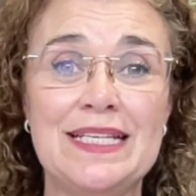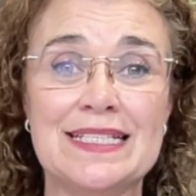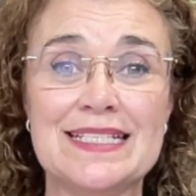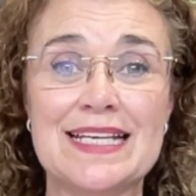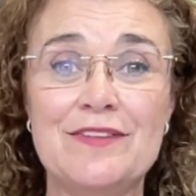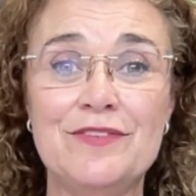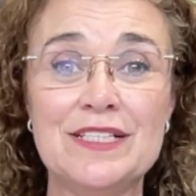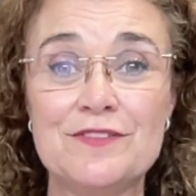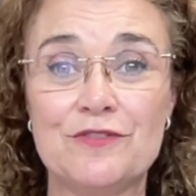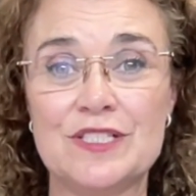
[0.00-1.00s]
in
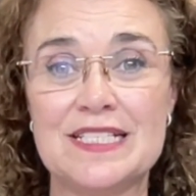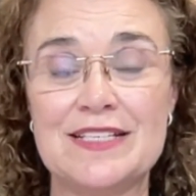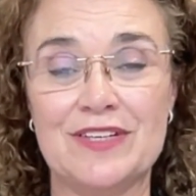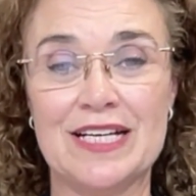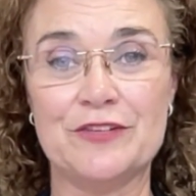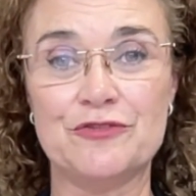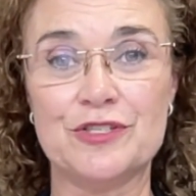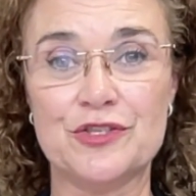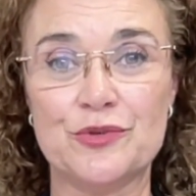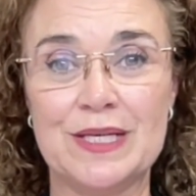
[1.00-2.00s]
savings for a
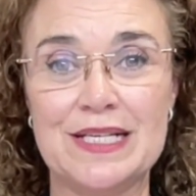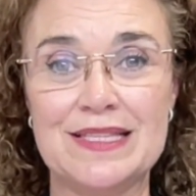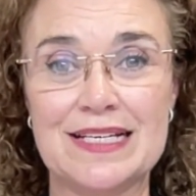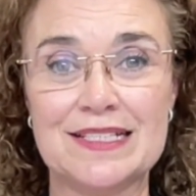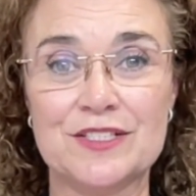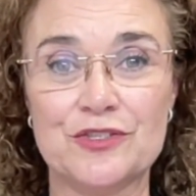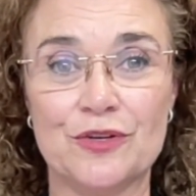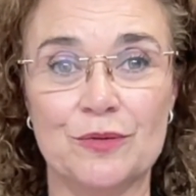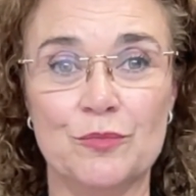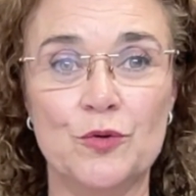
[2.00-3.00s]

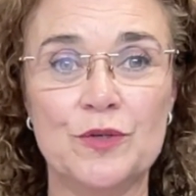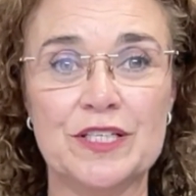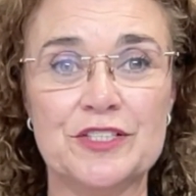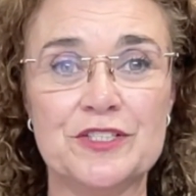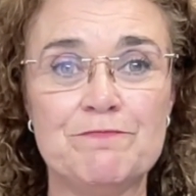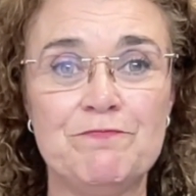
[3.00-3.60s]
$720,000 mortgage.